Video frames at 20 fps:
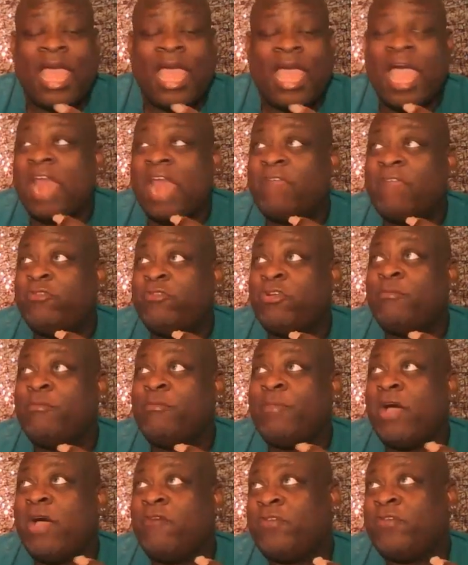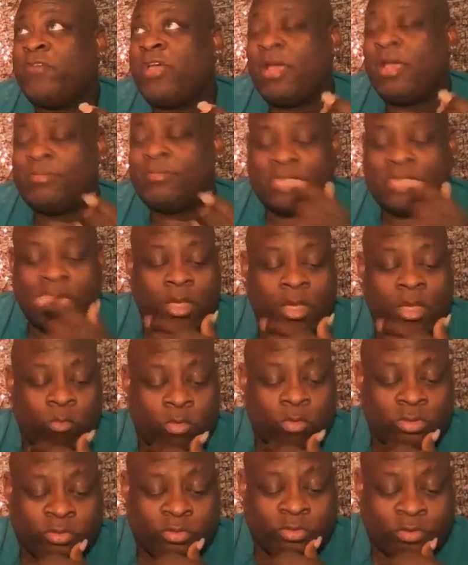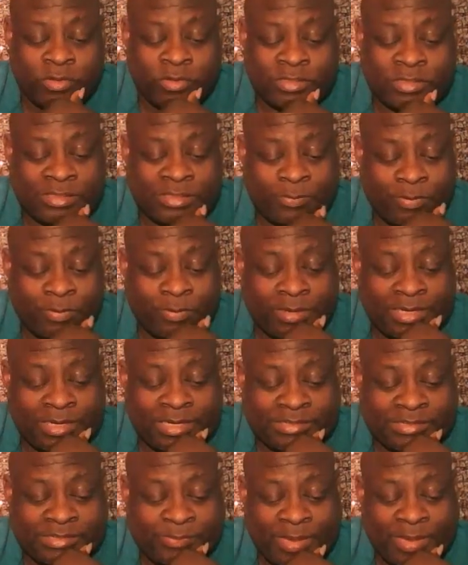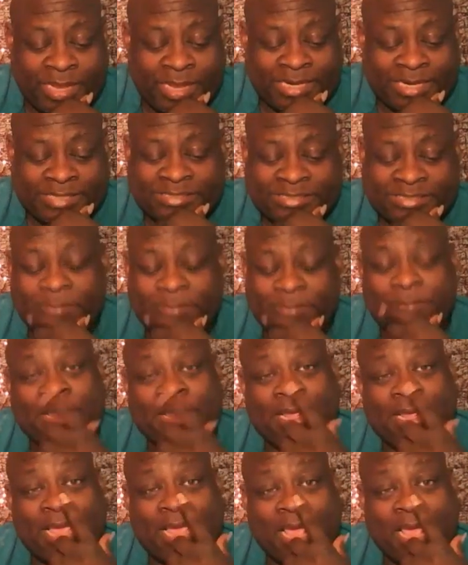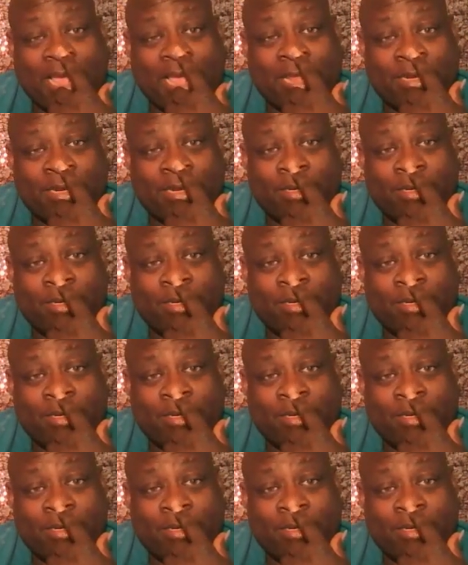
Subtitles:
Out of your mouth comes, well, Drew isn't putting his penis in me yet.